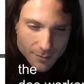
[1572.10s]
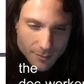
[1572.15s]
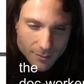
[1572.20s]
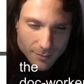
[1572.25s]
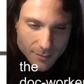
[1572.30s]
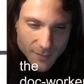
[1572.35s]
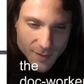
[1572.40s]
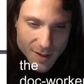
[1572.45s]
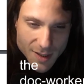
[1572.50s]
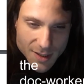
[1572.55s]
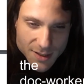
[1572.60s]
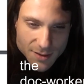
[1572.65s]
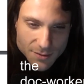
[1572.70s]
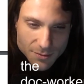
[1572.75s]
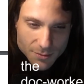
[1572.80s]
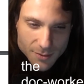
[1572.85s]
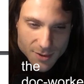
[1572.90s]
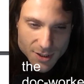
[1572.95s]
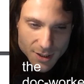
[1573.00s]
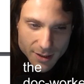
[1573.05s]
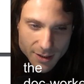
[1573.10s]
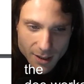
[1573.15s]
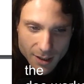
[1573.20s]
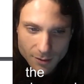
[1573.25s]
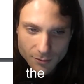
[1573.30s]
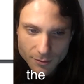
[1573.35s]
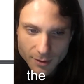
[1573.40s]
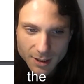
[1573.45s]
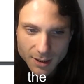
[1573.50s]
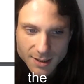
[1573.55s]
this, which I can't
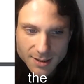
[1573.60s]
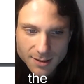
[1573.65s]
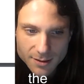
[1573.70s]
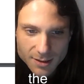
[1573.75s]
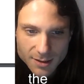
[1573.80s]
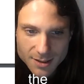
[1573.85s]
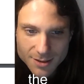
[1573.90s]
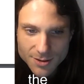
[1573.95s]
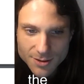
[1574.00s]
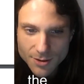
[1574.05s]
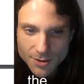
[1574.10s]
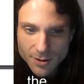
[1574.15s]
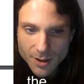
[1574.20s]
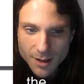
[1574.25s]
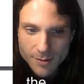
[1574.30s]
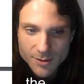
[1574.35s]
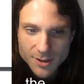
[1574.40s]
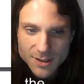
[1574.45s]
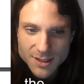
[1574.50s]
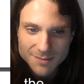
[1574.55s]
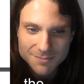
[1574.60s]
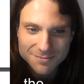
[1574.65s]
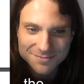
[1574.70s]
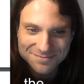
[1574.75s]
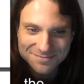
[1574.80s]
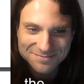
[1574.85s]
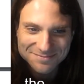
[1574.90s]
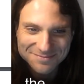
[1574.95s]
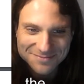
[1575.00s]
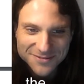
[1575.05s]
read easily because there's no commas,
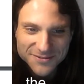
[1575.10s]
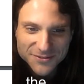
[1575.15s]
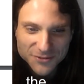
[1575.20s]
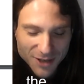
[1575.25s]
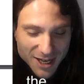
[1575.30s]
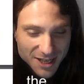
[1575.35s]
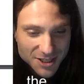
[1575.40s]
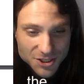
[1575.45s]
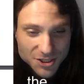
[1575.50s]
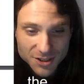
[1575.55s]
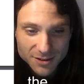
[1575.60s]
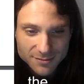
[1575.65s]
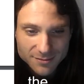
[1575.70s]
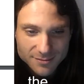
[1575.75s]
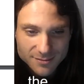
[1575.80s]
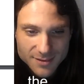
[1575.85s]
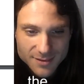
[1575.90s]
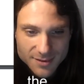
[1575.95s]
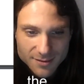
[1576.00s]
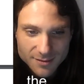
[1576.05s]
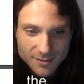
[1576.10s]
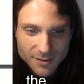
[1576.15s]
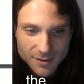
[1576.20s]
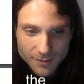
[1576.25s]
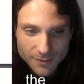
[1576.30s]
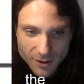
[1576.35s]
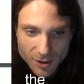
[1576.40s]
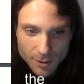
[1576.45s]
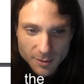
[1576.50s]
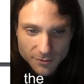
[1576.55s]
fraction, the
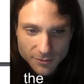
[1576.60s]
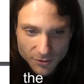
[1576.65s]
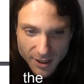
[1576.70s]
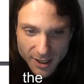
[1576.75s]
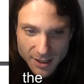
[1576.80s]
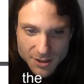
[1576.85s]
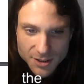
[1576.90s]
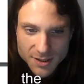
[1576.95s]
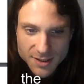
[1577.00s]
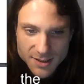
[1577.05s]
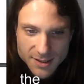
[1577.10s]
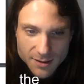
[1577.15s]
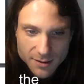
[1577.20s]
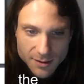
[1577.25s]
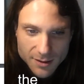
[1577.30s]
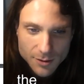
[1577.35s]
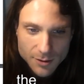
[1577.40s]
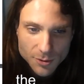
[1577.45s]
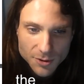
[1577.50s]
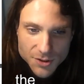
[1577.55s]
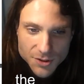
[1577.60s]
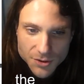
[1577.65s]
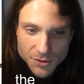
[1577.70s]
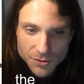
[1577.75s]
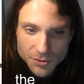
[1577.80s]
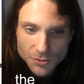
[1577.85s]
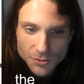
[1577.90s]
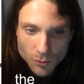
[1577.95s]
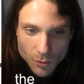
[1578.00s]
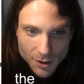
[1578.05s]
variable fraction set equal to
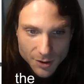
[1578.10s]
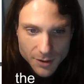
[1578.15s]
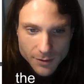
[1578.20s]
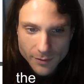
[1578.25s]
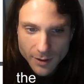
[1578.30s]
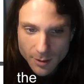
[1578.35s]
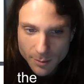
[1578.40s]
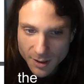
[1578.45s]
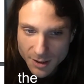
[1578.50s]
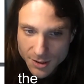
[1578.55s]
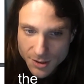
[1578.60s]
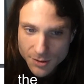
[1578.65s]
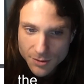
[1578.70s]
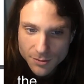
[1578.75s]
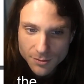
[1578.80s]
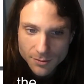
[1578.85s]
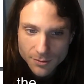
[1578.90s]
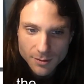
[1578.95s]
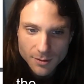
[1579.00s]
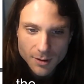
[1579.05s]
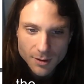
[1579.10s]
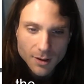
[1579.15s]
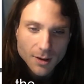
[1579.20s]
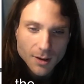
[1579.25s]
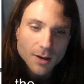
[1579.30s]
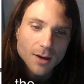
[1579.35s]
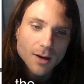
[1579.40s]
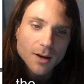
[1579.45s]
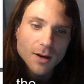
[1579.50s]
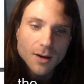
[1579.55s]
1 divided by 2,
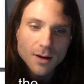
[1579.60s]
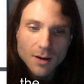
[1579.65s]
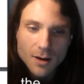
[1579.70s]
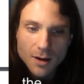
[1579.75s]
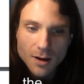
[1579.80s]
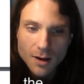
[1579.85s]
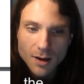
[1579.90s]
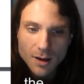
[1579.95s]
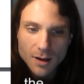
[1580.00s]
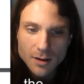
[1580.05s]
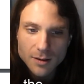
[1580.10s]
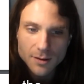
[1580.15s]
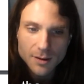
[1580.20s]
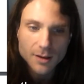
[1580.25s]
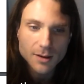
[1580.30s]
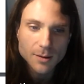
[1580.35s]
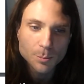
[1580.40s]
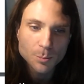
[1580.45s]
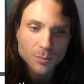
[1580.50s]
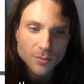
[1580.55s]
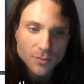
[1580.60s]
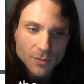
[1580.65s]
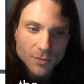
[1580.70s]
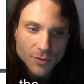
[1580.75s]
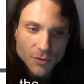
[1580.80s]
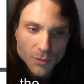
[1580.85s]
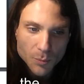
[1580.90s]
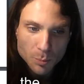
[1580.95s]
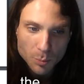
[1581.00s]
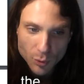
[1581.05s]
and then
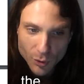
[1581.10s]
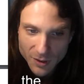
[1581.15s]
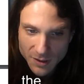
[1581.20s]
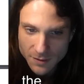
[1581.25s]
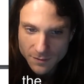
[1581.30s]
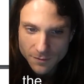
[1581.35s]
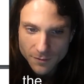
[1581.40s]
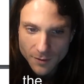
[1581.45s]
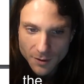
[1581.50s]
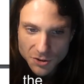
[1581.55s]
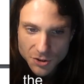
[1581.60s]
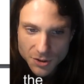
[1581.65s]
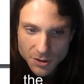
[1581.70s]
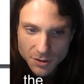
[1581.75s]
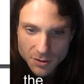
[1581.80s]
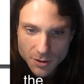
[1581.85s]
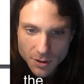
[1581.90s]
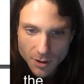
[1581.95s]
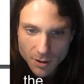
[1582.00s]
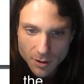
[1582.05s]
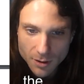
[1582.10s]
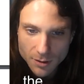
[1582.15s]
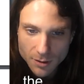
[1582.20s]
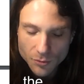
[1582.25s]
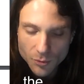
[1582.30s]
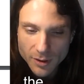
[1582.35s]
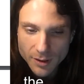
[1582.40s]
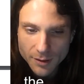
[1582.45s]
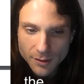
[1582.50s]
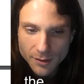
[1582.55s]
the print function called
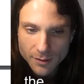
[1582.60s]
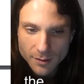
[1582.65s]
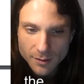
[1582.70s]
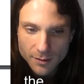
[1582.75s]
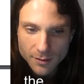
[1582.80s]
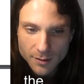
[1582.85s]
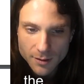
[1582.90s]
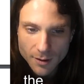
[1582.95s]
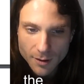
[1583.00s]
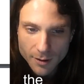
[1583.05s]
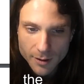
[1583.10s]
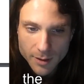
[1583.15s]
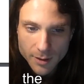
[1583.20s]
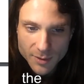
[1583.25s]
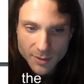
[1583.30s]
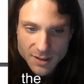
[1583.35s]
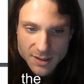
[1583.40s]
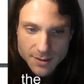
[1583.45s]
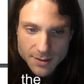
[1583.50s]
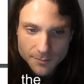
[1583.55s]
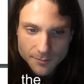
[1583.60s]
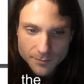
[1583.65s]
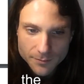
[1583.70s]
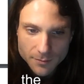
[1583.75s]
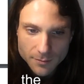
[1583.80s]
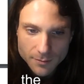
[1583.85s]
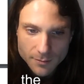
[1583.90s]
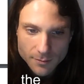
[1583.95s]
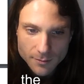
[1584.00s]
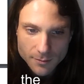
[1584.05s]
with the arguments
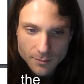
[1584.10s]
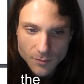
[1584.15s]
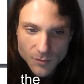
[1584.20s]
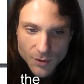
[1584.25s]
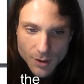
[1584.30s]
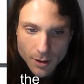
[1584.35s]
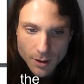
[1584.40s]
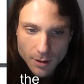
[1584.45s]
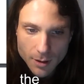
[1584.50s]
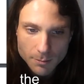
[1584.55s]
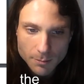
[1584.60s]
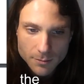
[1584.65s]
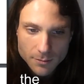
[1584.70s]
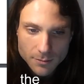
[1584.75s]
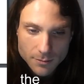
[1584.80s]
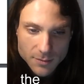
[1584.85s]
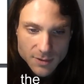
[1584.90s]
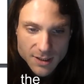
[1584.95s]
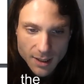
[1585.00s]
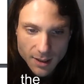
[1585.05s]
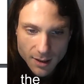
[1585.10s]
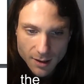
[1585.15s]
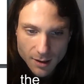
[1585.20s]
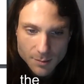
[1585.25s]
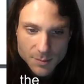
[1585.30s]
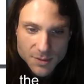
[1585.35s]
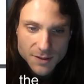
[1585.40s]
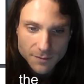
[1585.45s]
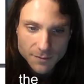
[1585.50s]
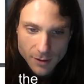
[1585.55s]
num
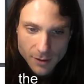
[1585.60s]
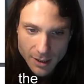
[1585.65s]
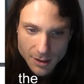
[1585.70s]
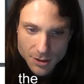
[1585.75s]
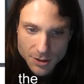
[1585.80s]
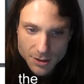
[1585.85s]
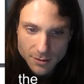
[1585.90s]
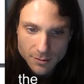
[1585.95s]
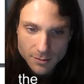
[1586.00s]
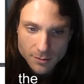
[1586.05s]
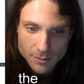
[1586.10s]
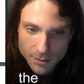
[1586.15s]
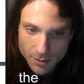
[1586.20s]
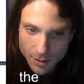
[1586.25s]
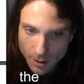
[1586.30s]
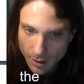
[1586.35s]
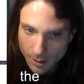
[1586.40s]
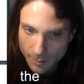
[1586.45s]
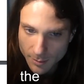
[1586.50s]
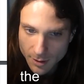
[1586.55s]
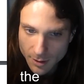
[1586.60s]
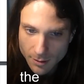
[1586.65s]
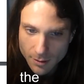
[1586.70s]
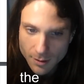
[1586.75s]
times fraction, comma,